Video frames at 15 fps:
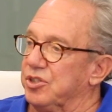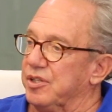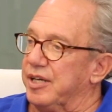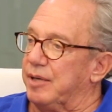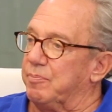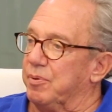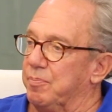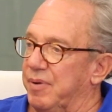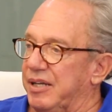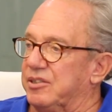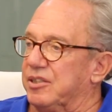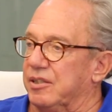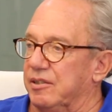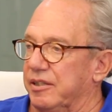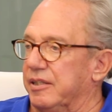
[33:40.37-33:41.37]
of that, but
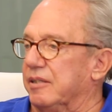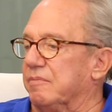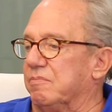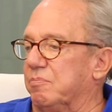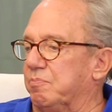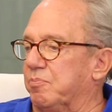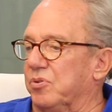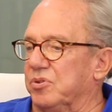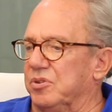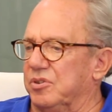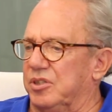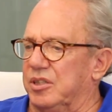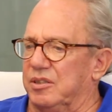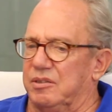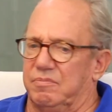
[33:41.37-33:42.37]
basically the person
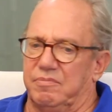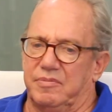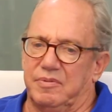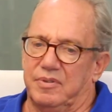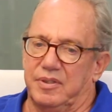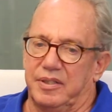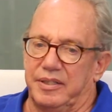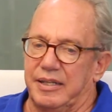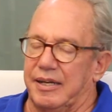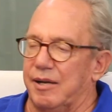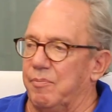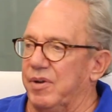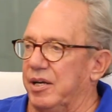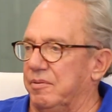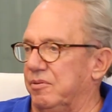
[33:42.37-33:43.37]
says, "Yeah, I
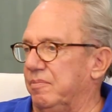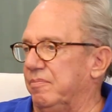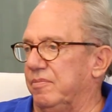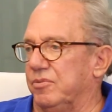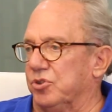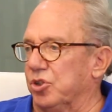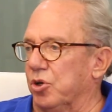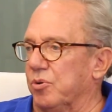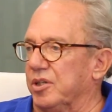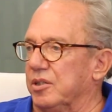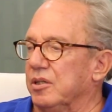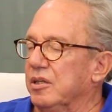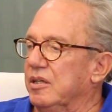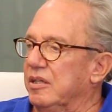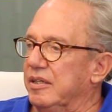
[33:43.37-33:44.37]
met Joe
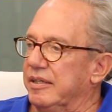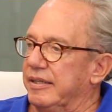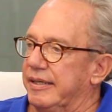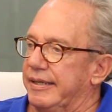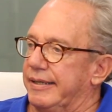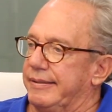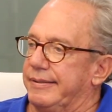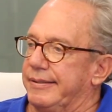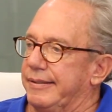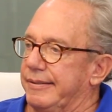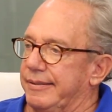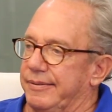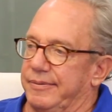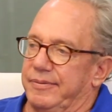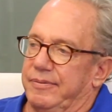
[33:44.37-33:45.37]
at
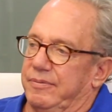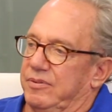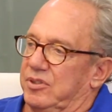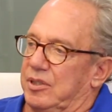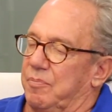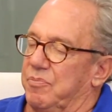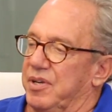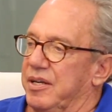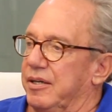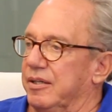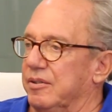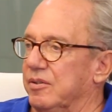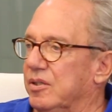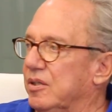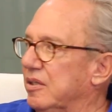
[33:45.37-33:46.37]
something
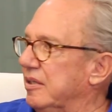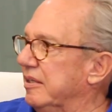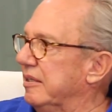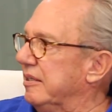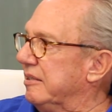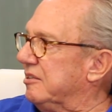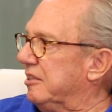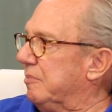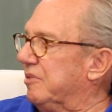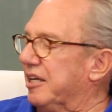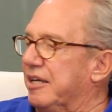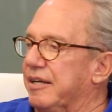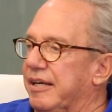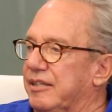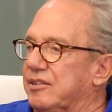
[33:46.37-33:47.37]
and seemed like
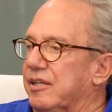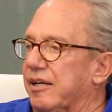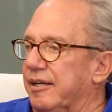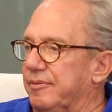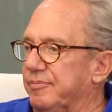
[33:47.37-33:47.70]
a nice guy."